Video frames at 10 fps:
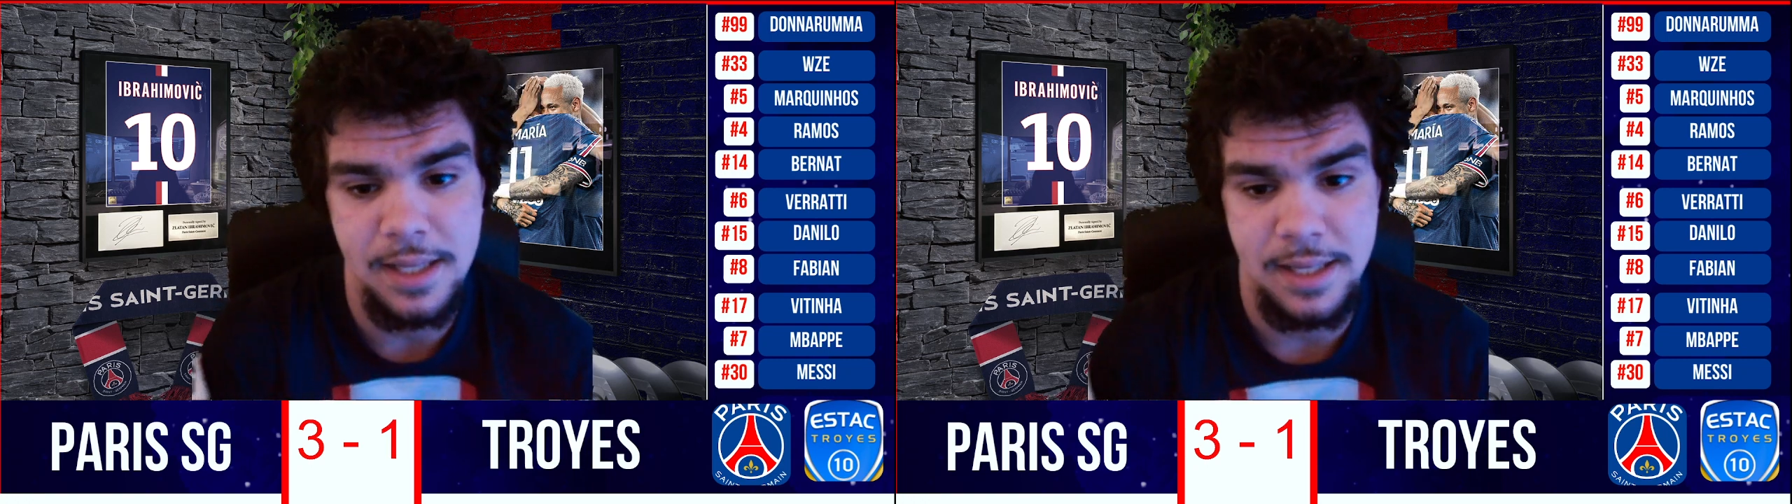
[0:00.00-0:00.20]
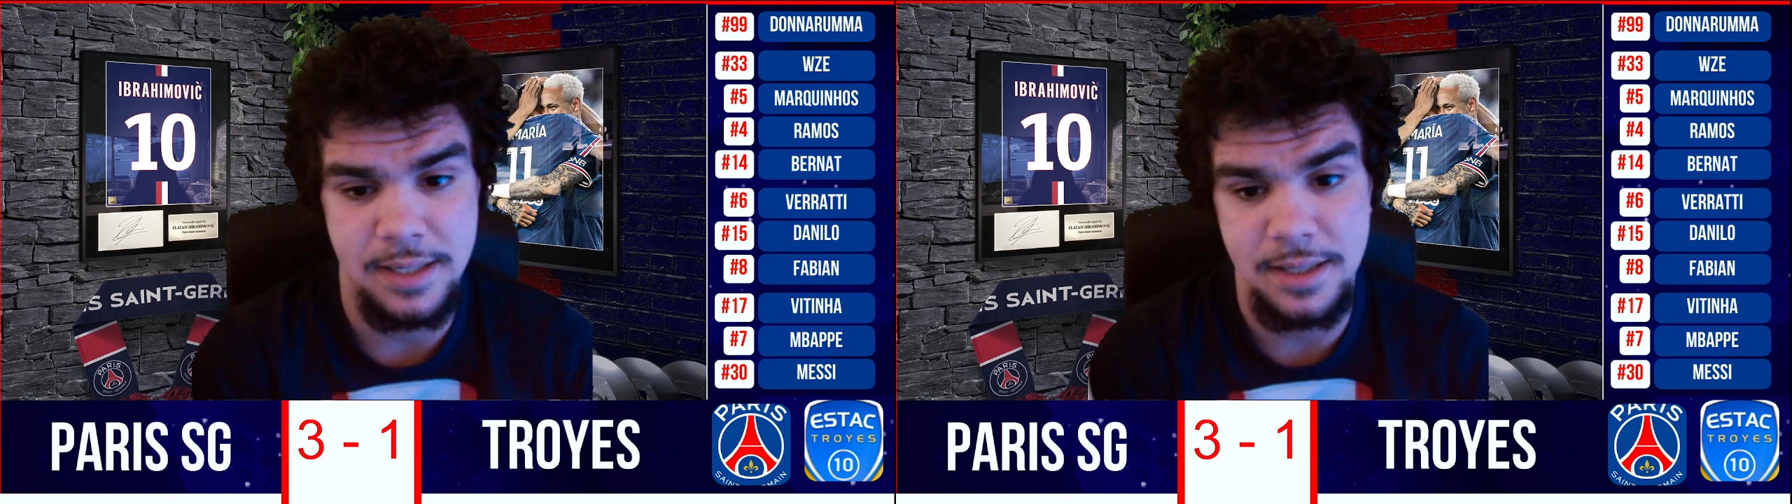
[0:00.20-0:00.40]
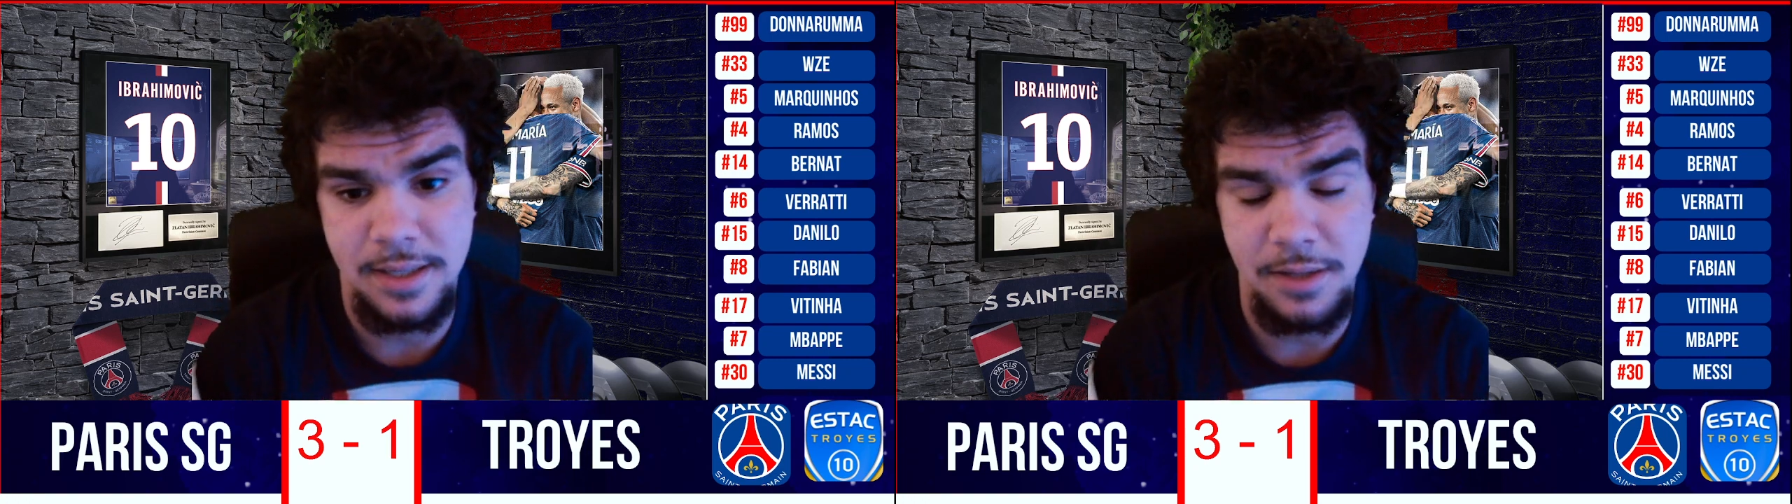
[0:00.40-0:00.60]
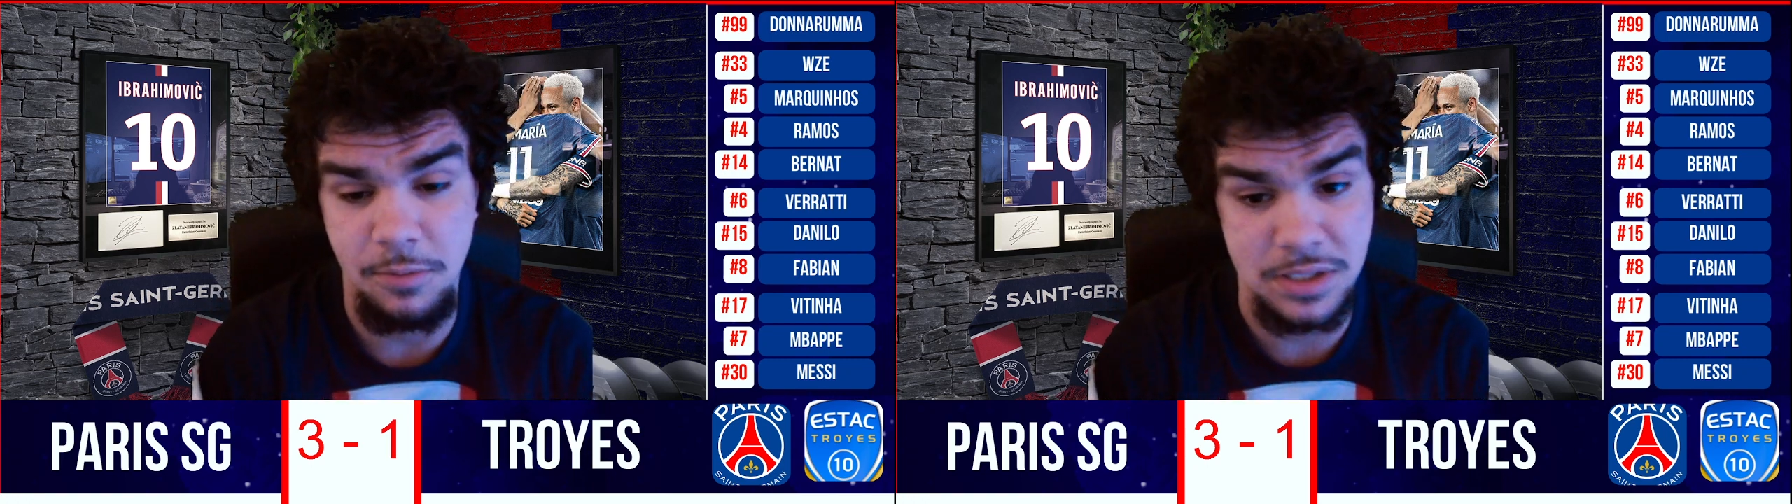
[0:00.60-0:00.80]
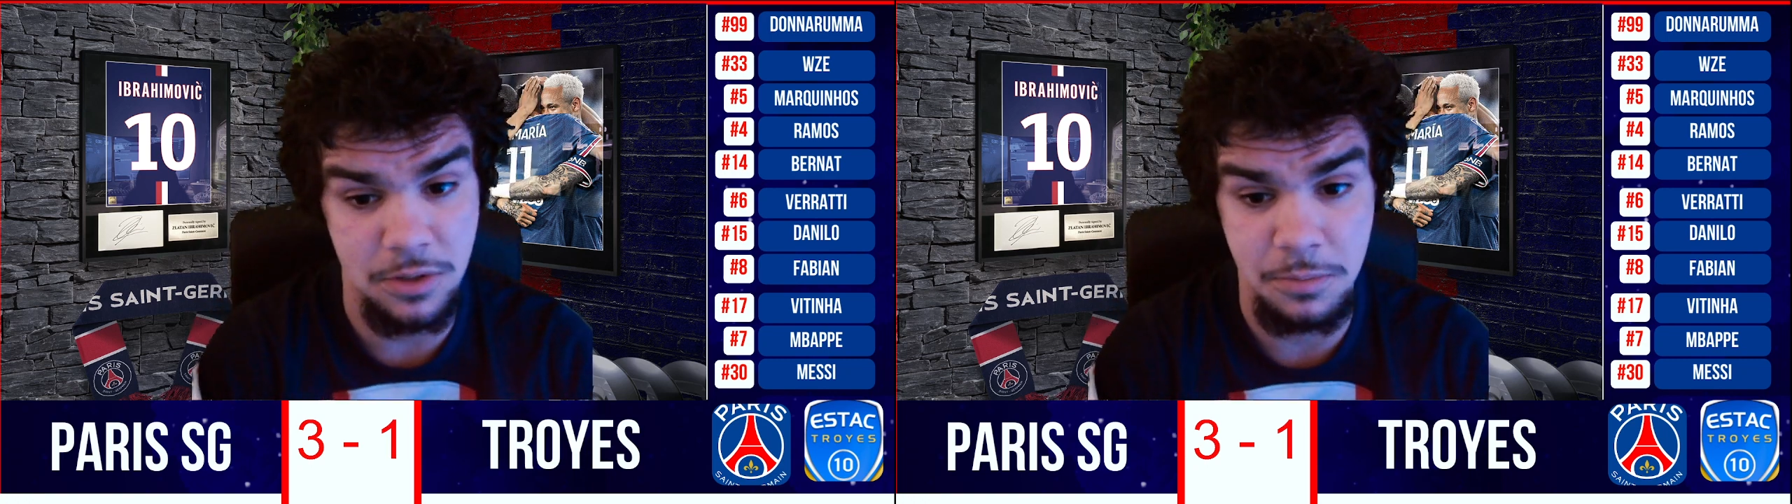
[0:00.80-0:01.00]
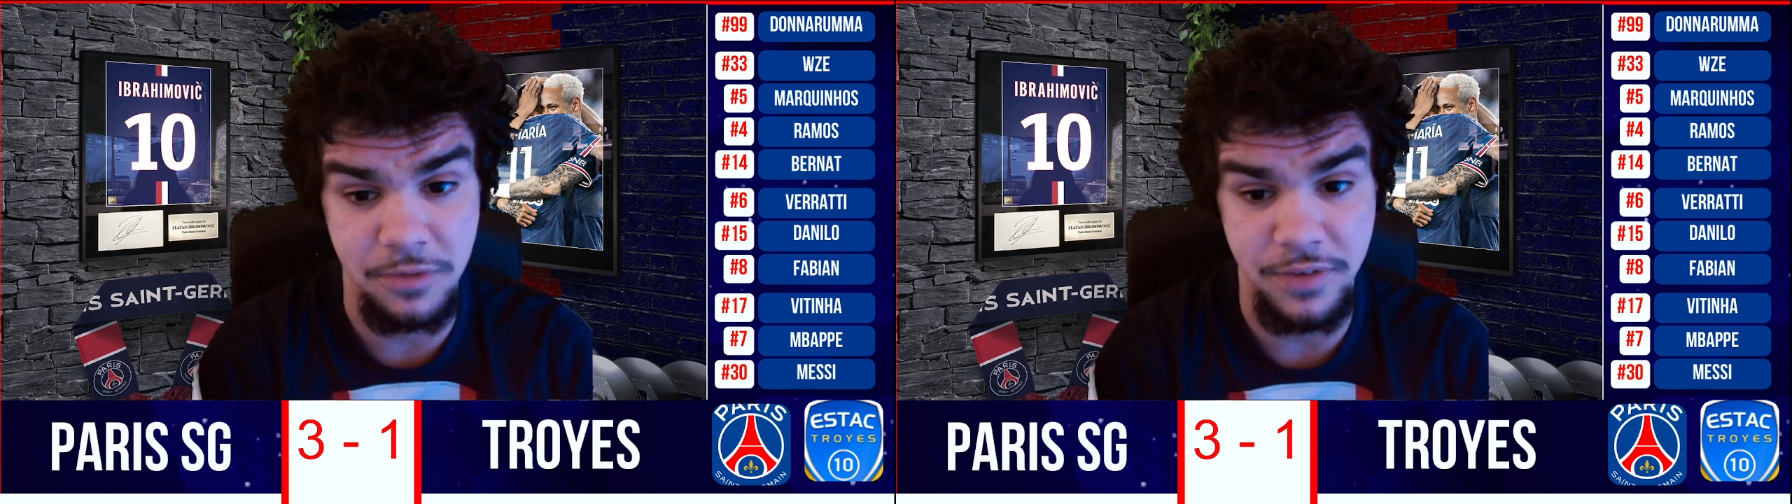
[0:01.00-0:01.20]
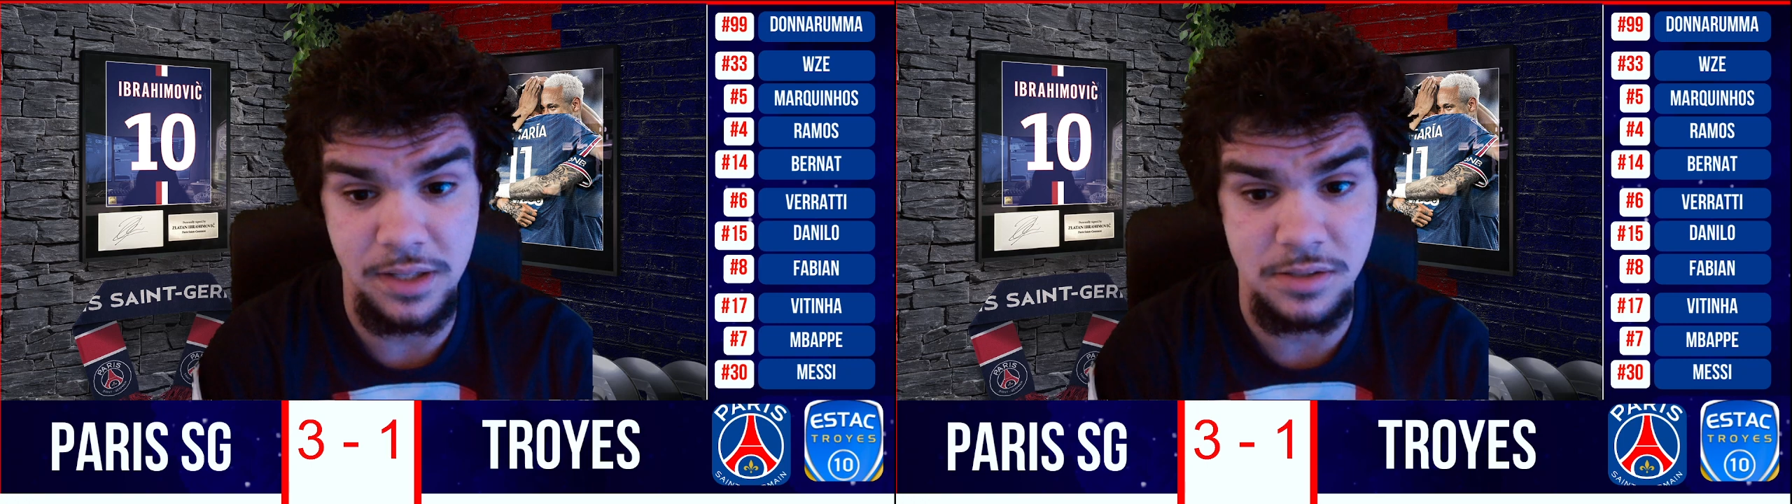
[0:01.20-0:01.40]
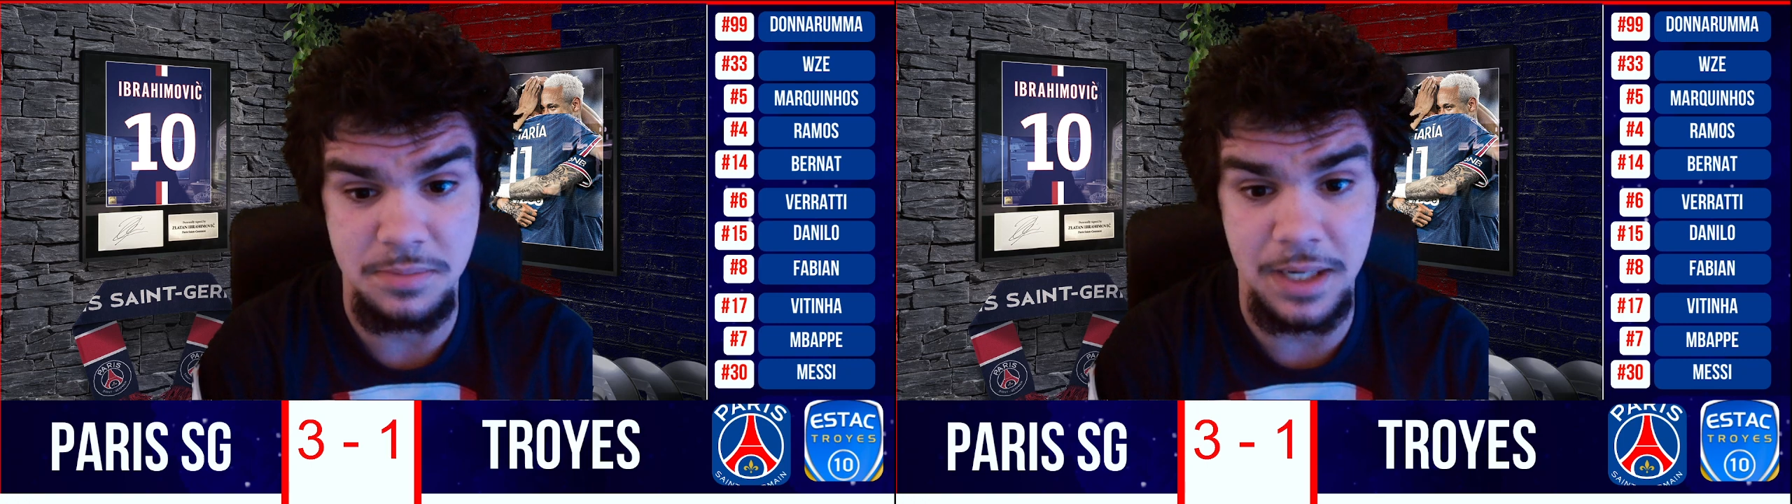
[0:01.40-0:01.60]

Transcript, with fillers: And uh, it was our midfielders.